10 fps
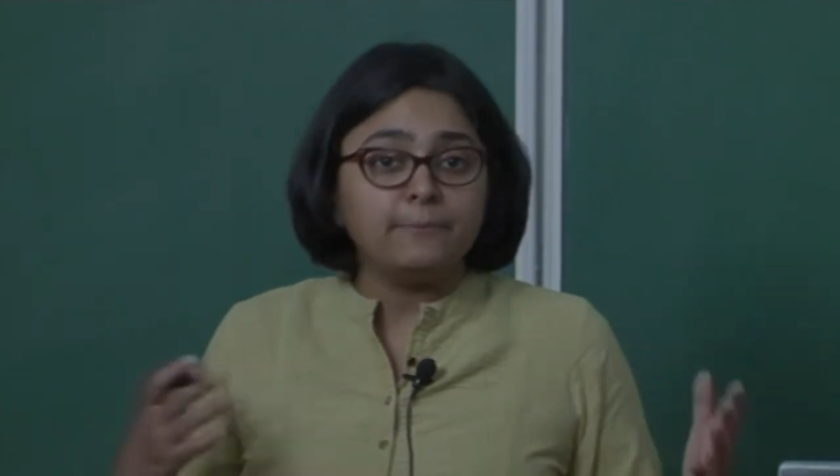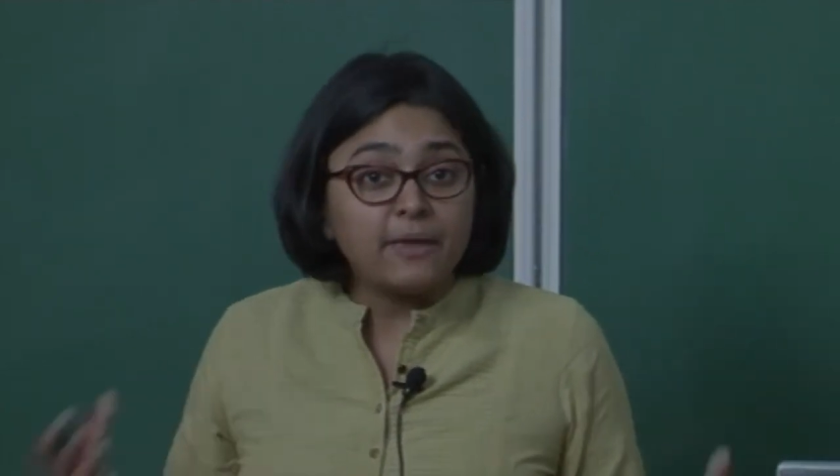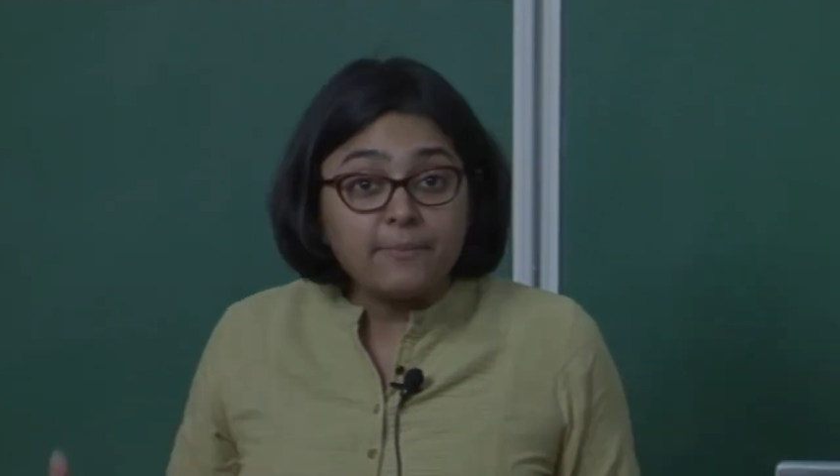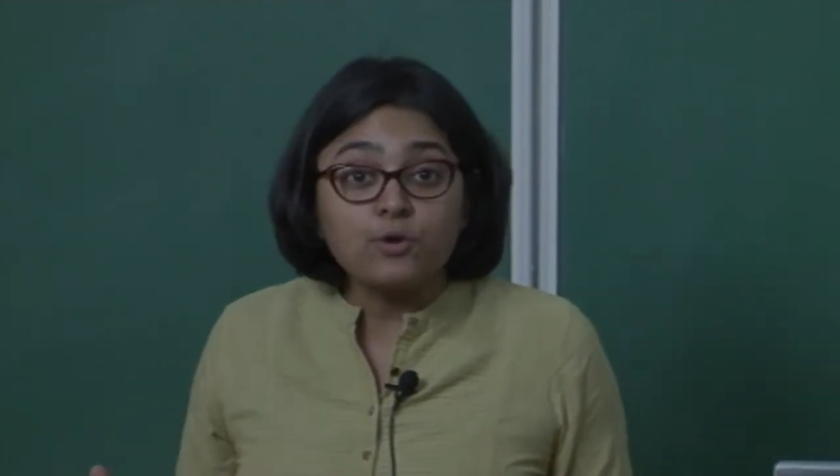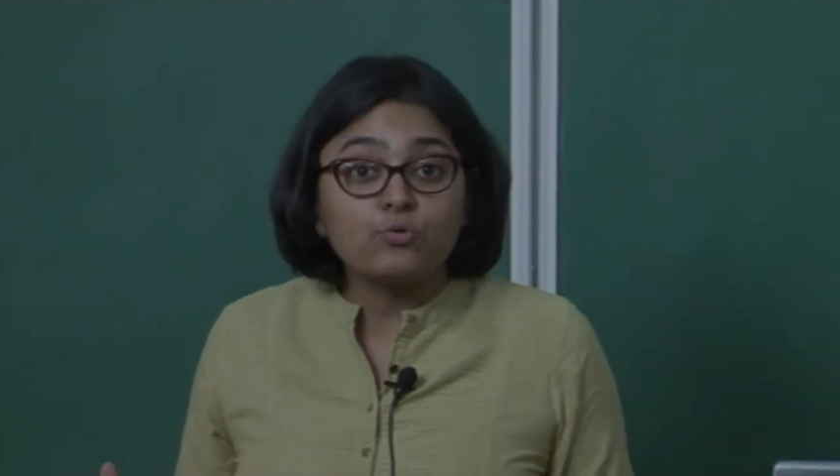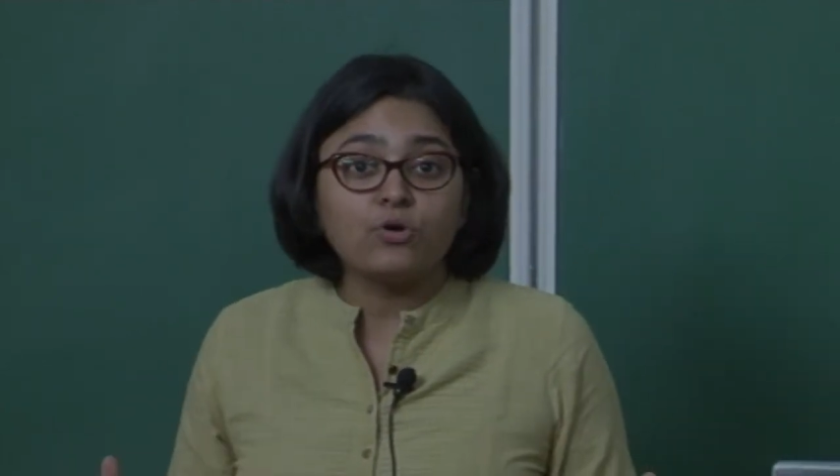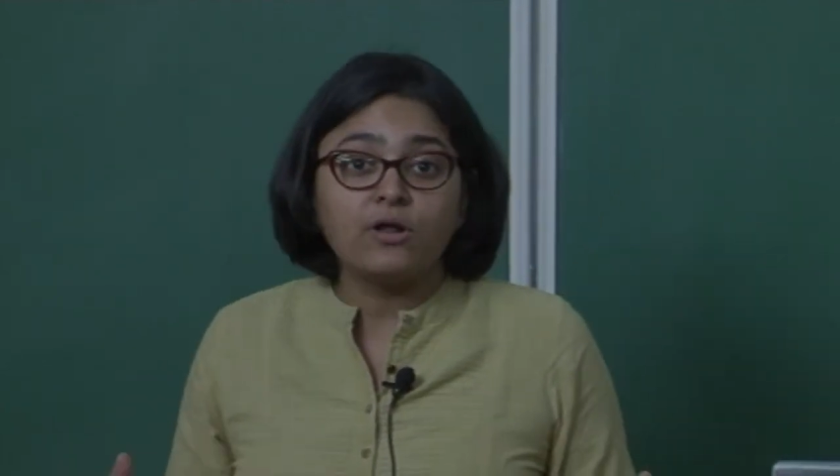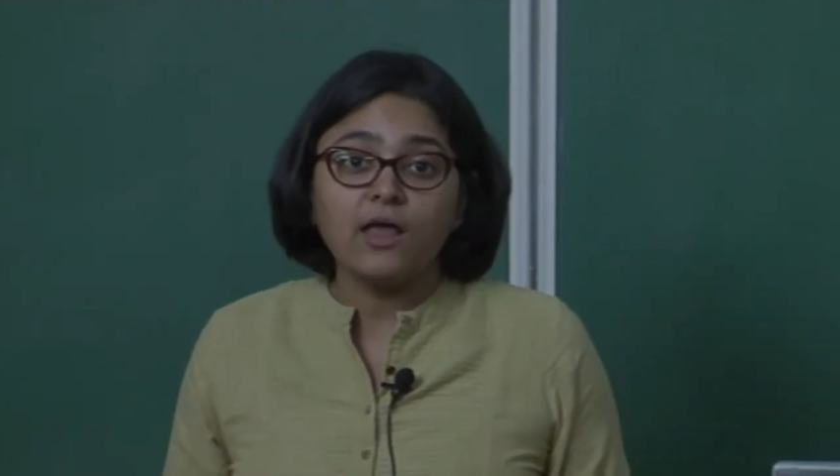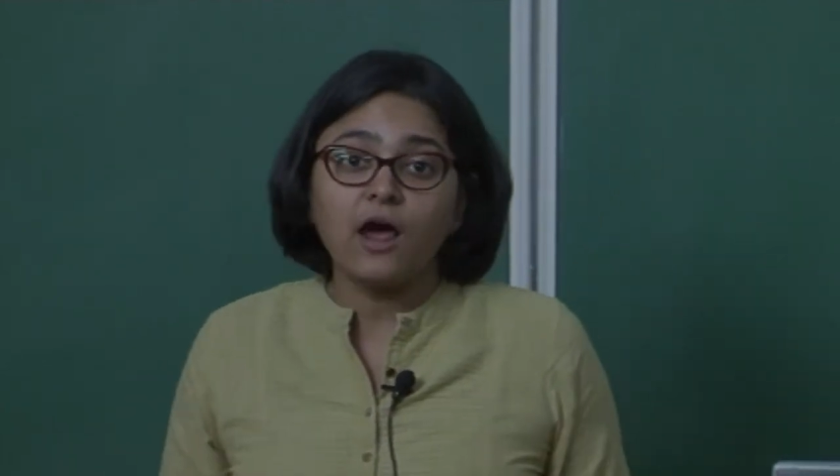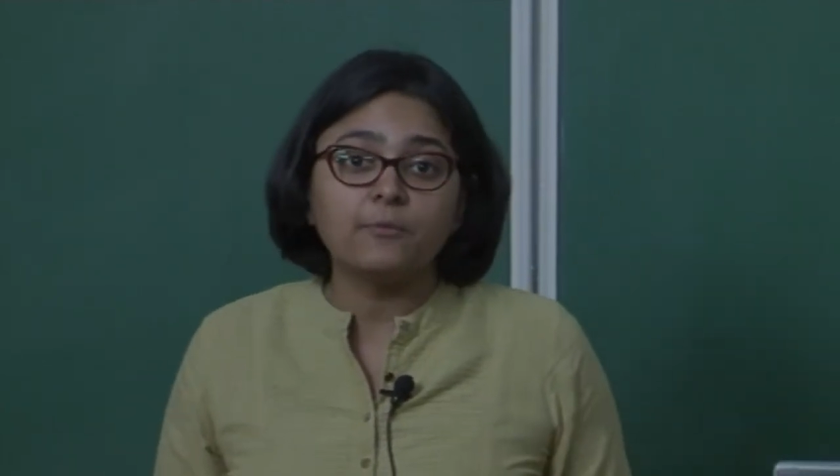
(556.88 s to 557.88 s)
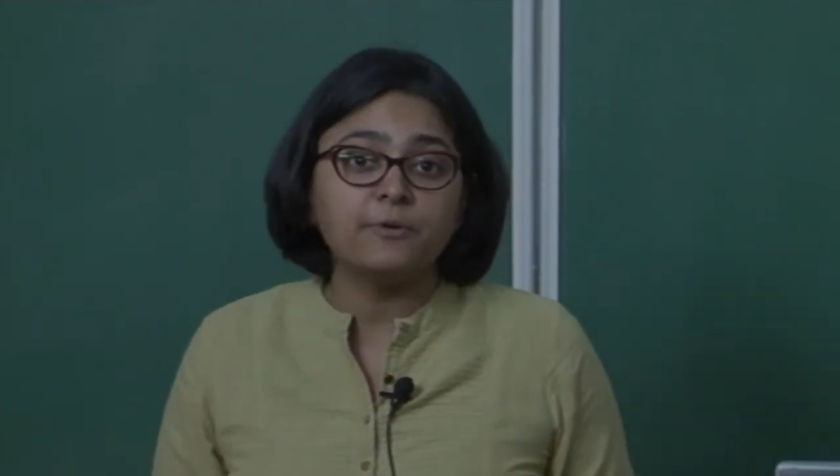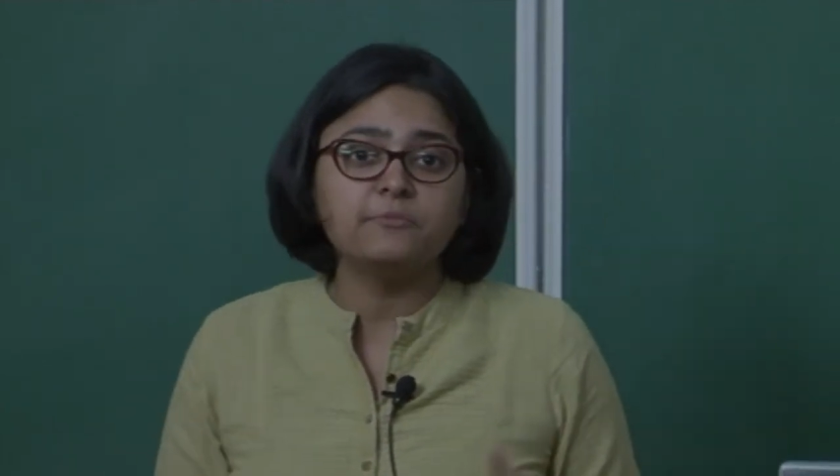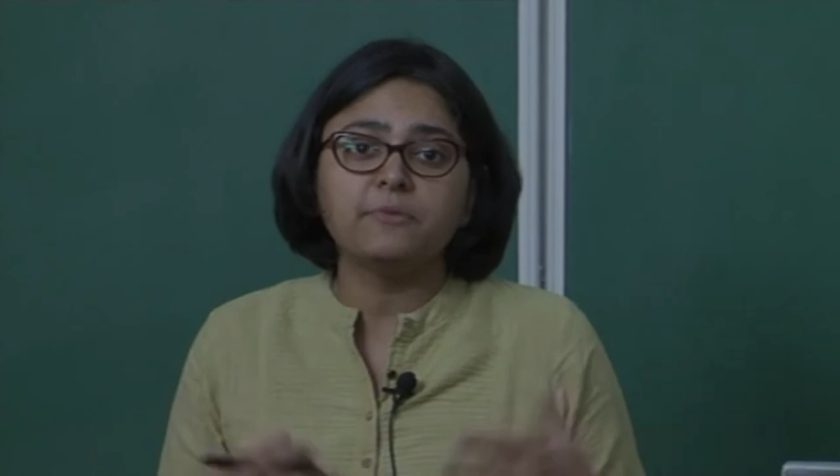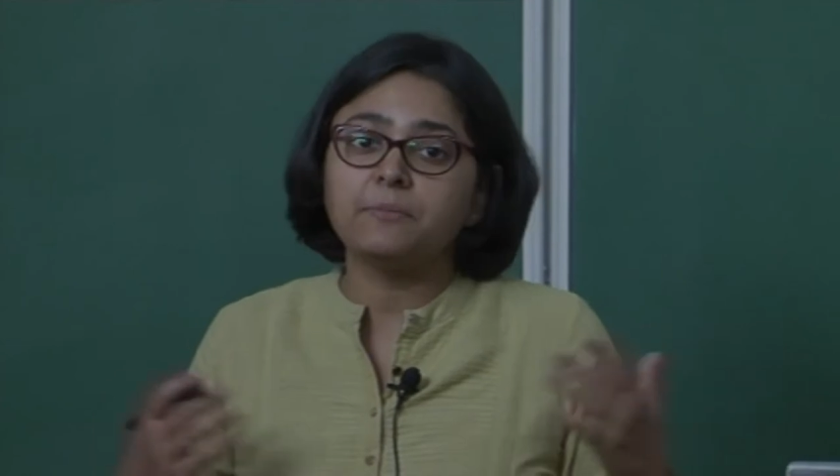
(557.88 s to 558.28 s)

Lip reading: maybe rural, urban,